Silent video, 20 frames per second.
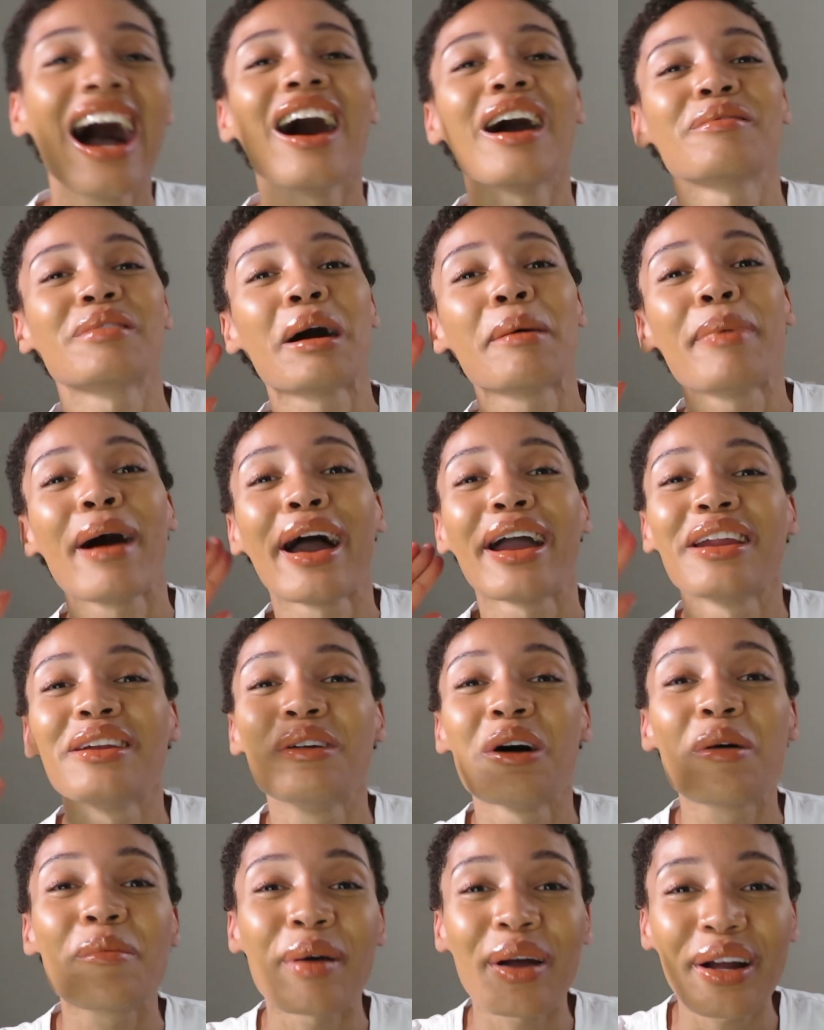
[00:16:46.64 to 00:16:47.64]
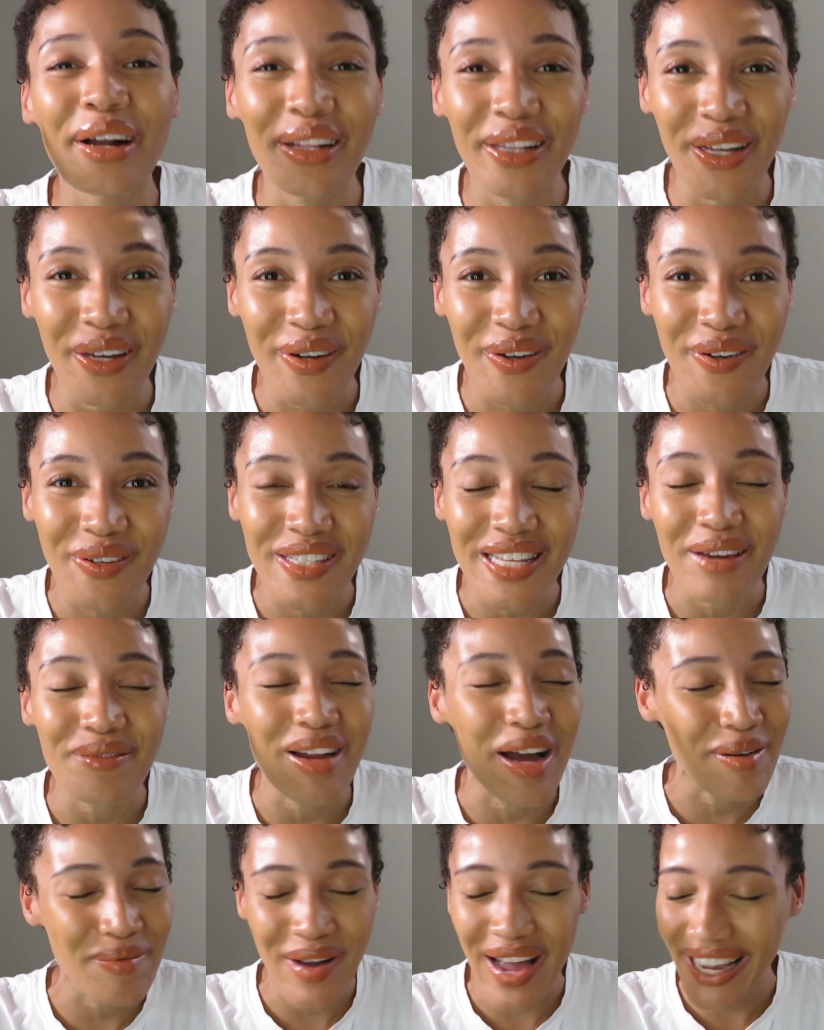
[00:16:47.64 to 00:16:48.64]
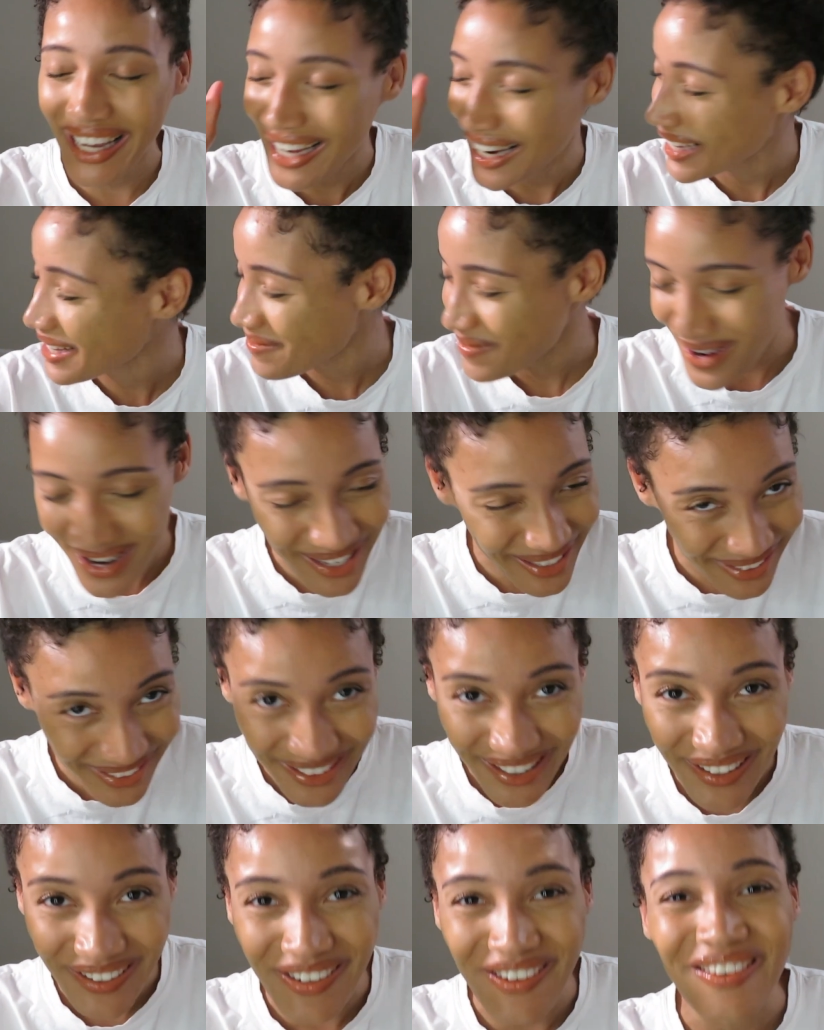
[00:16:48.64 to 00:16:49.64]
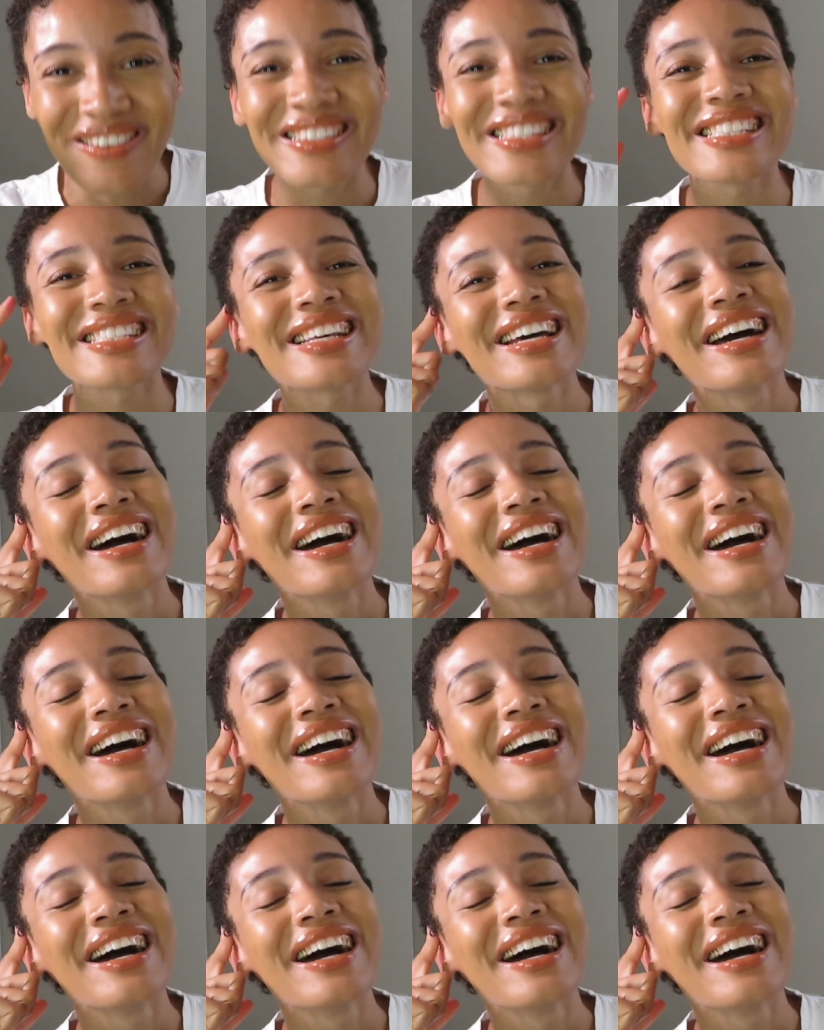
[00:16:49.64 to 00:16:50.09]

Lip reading: I'm not buying no more clothes. I'm not buying any more clothes.